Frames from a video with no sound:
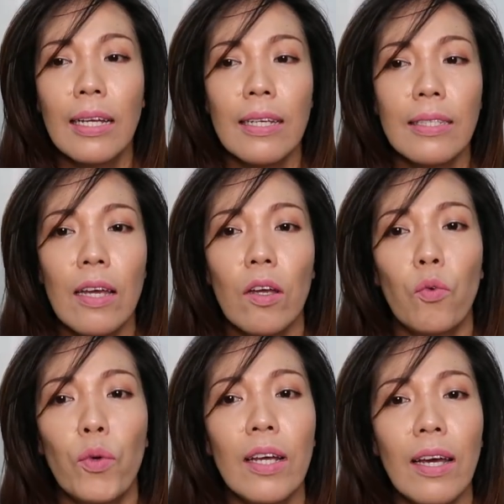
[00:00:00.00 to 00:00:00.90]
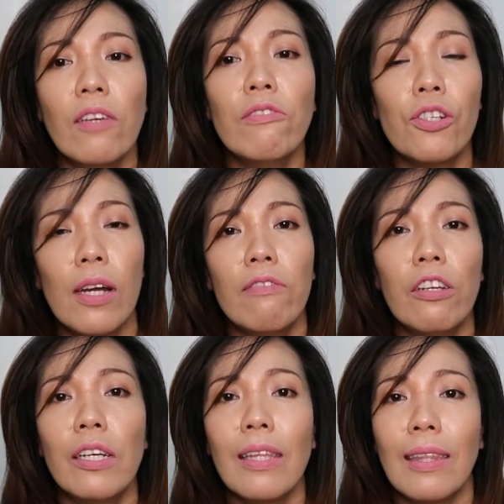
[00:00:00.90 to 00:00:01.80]
Kasi with the kind of
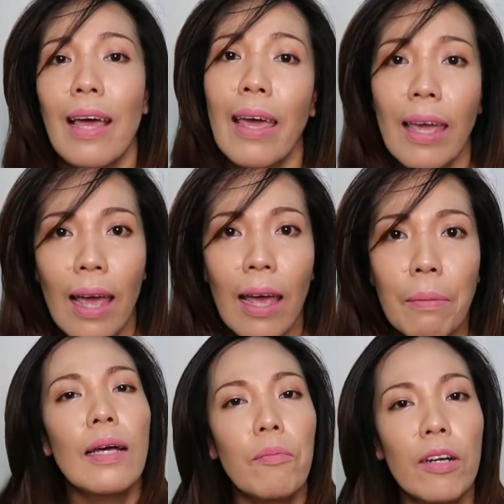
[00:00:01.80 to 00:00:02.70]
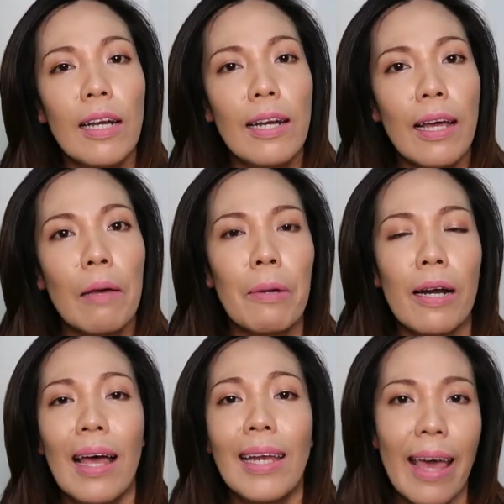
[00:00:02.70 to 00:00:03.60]
traveler that I am, I'm really like
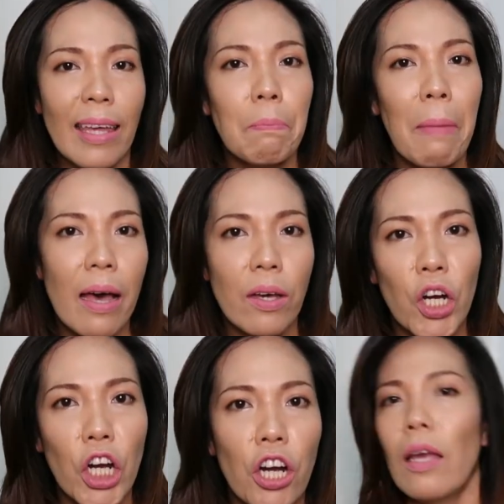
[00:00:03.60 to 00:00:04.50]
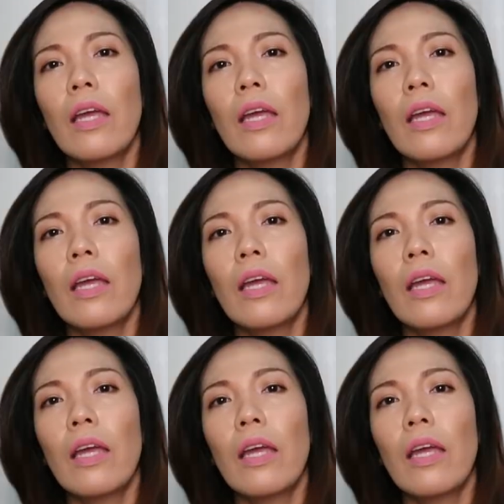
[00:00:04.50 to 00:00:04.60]
parang a light packer.